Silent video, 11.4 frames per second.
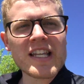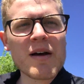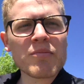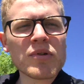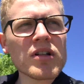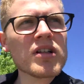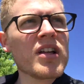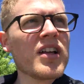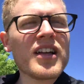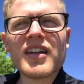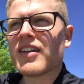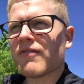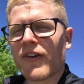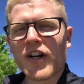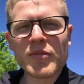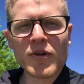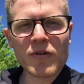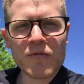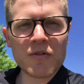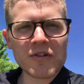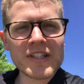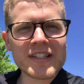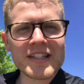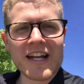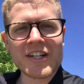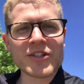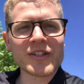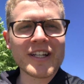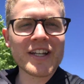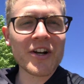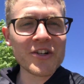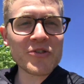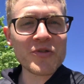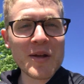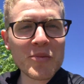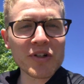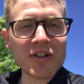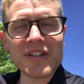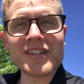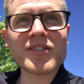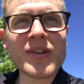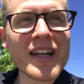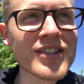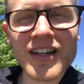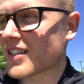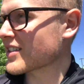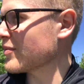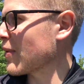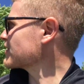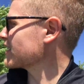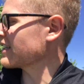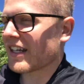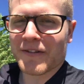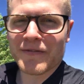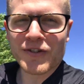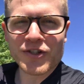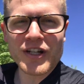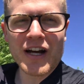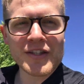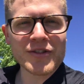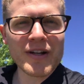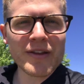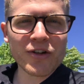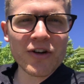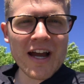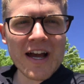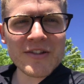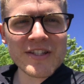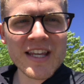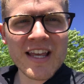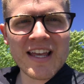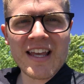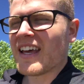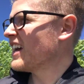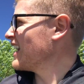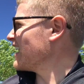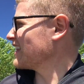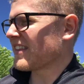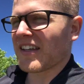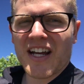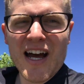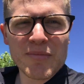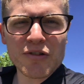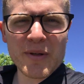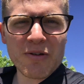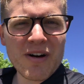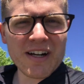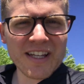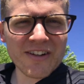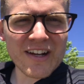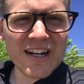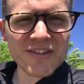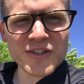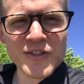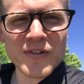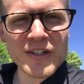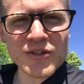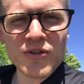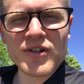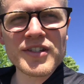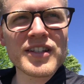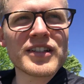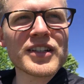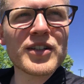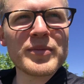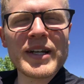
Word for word: Temple. Very beautiful. This is actually in our new neighborhood, so that's awesome. Just gonna get a few shots around the grounds, and then the couple will be walking right out those front doors in a little